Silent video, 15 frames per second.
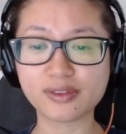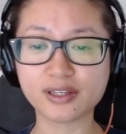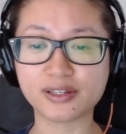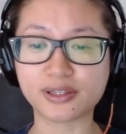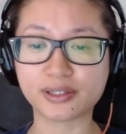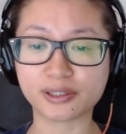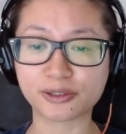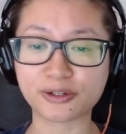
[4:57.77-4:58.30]

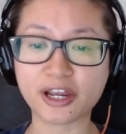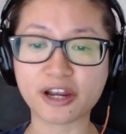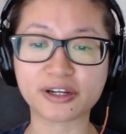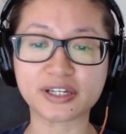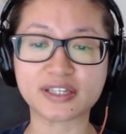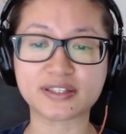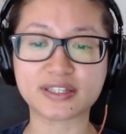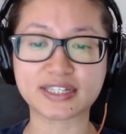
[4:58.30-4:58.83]
the
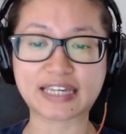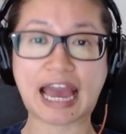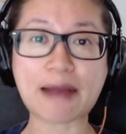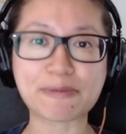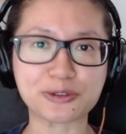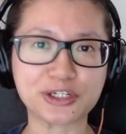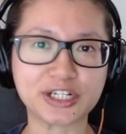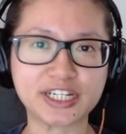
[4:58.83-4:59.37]
Lunarians
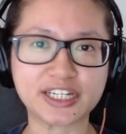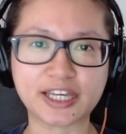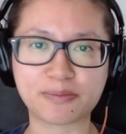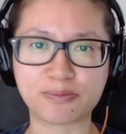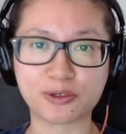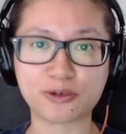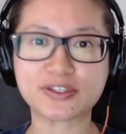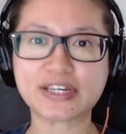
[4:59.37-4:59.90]
capturing
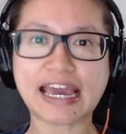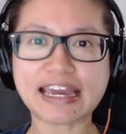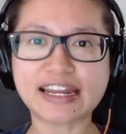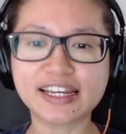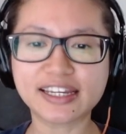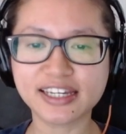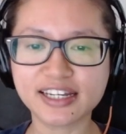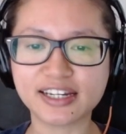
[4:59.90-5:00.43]
and
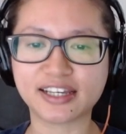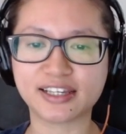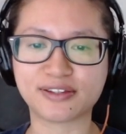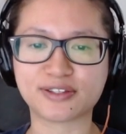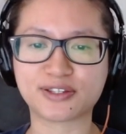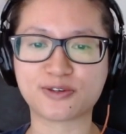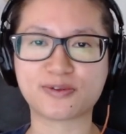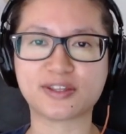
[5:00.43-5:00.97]
mutating it
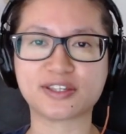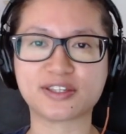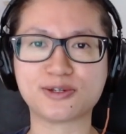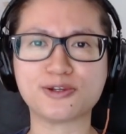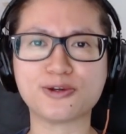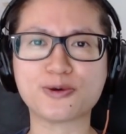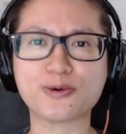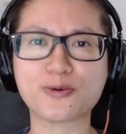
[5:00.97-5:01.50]
into this
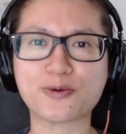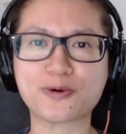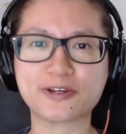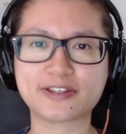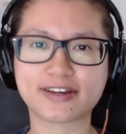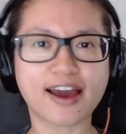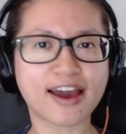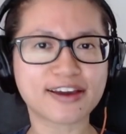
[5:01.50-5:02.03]
new
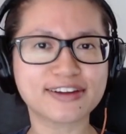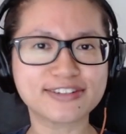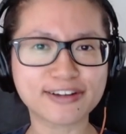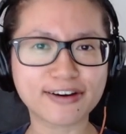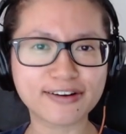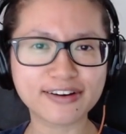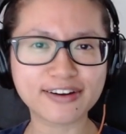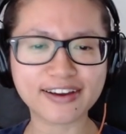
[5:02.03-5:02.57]
attack
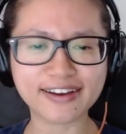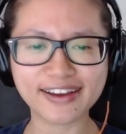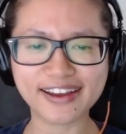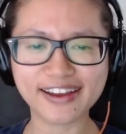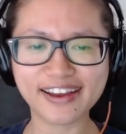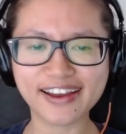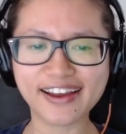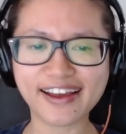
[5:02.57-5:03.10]
dog,
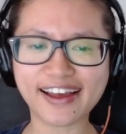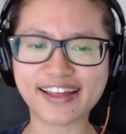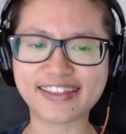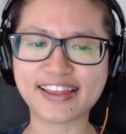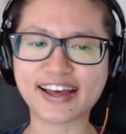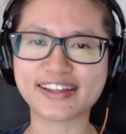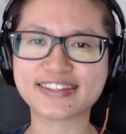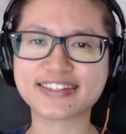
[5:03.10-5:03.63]
and
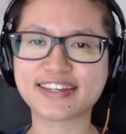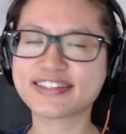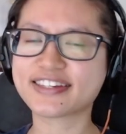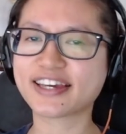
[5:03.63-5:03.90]
that Sensei